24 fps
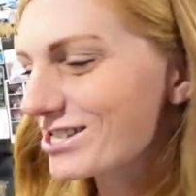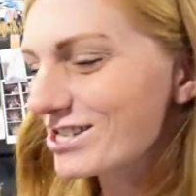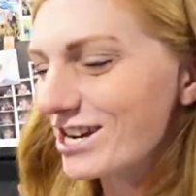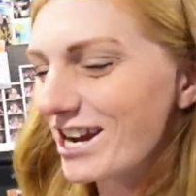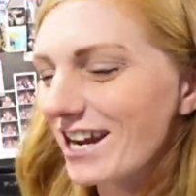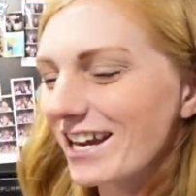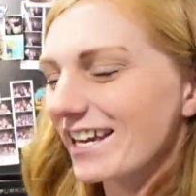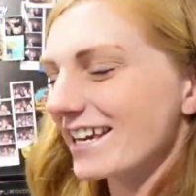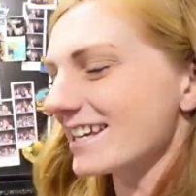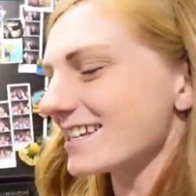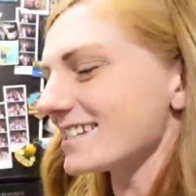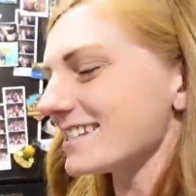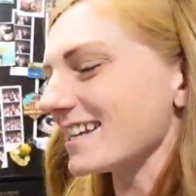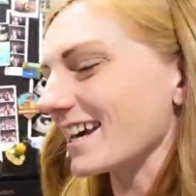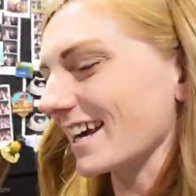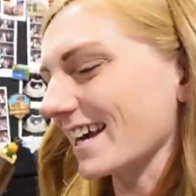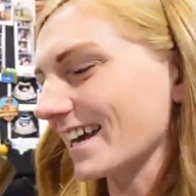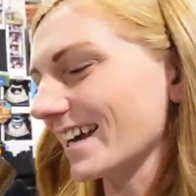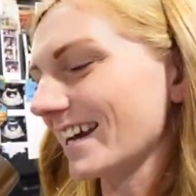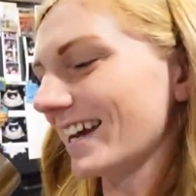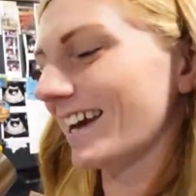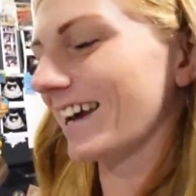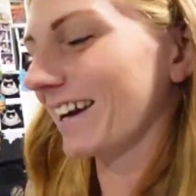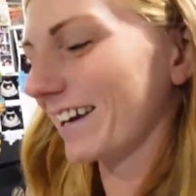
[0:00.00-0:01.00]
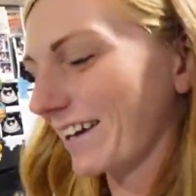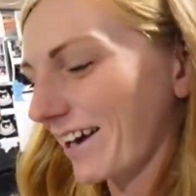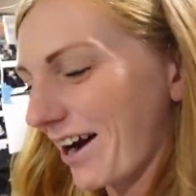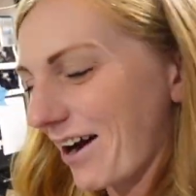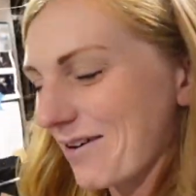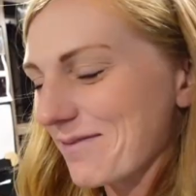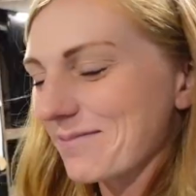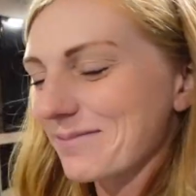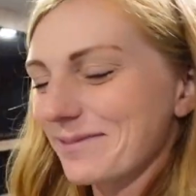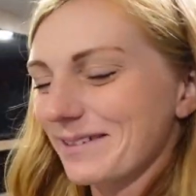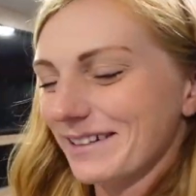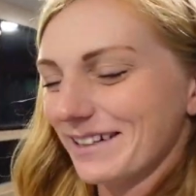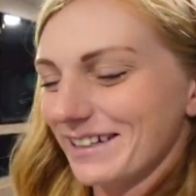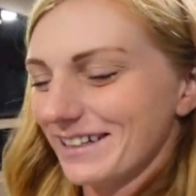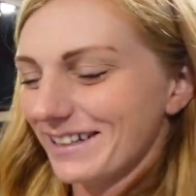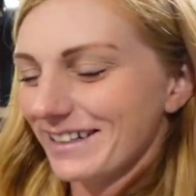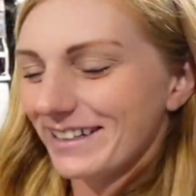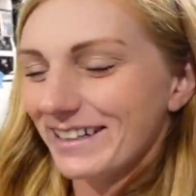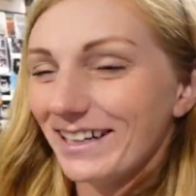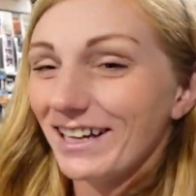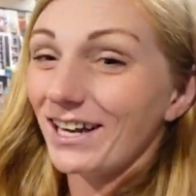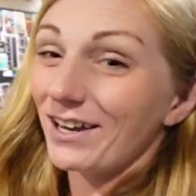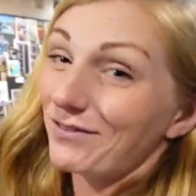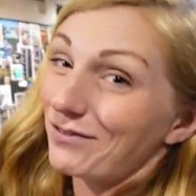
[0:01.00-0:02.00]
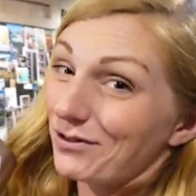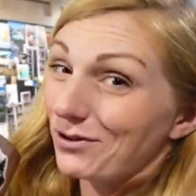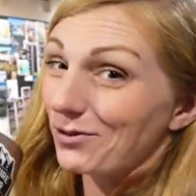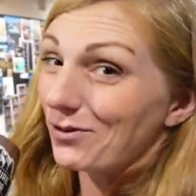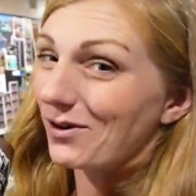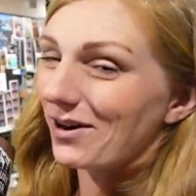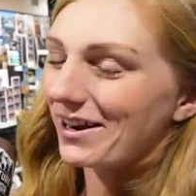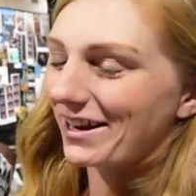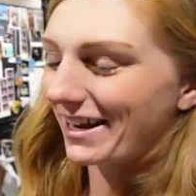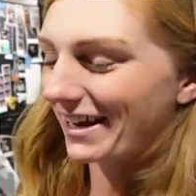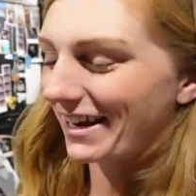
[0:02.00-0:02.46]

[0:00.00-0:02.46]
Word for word: janky secondhand cup if you want